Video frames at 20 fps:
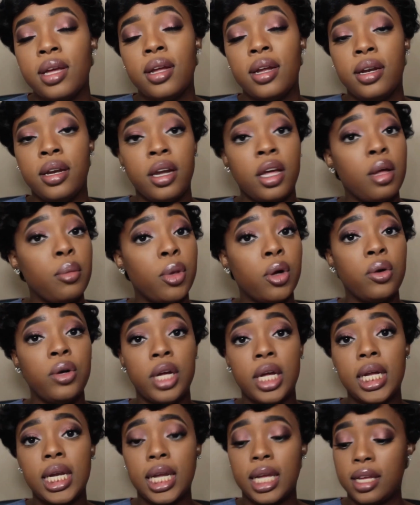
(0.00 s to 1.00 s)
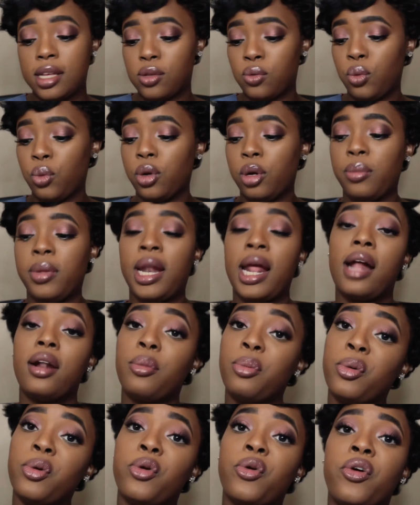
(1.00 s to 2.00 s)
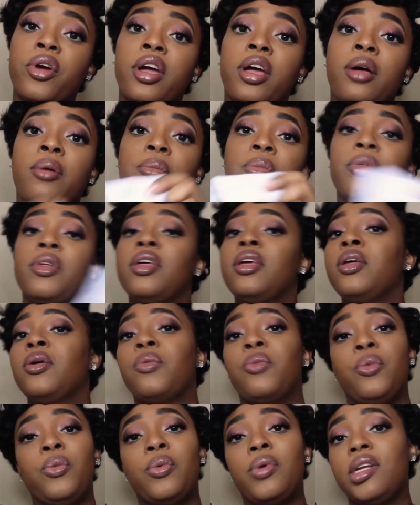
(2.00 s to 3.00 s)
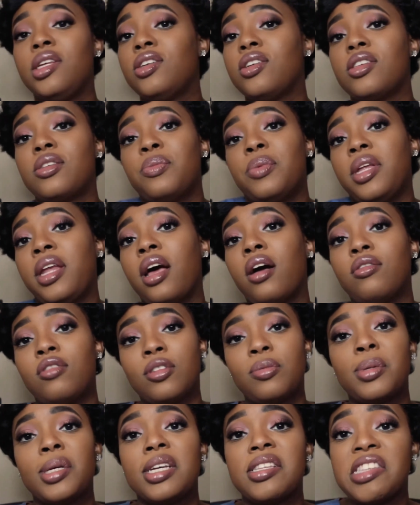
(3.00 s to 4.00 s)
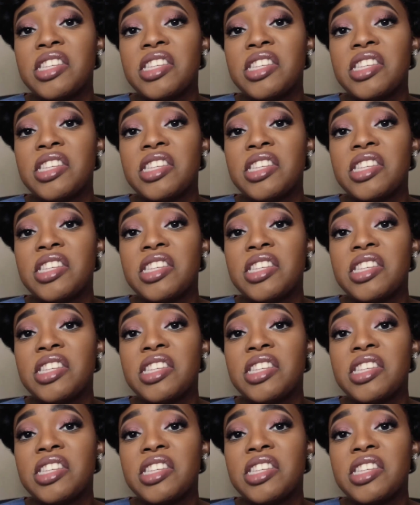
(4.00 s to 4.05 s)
None more, none less. We would have been out the program. We would have just been out just because of